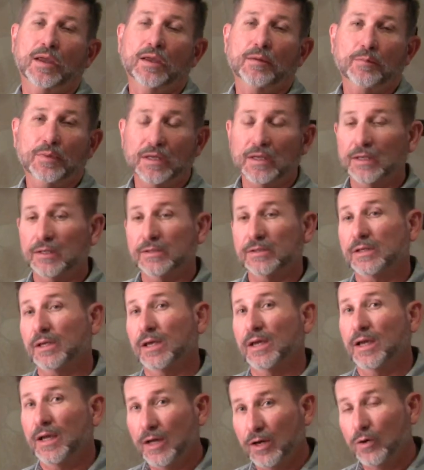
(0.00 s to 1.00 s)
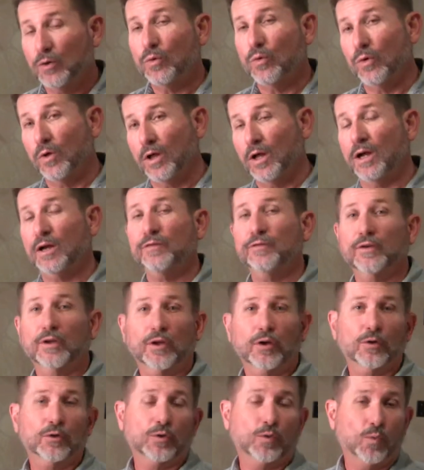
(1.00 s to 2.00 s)
because elk will often
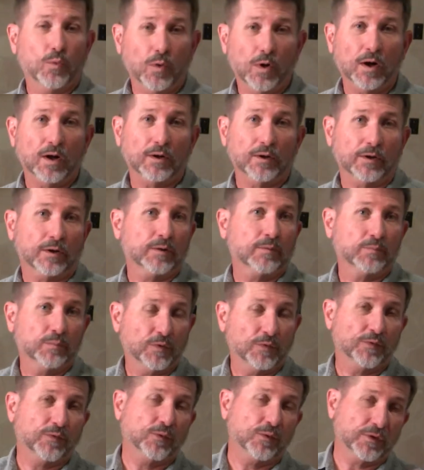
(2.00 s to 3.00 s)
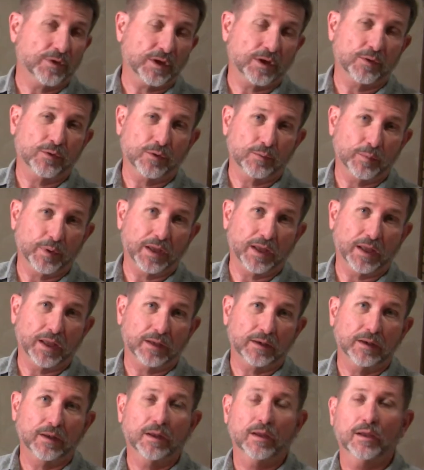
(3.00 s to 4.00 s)
go to water before they go to
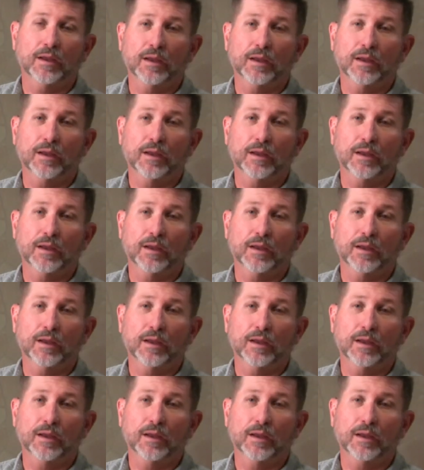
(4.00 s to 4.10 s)
bed,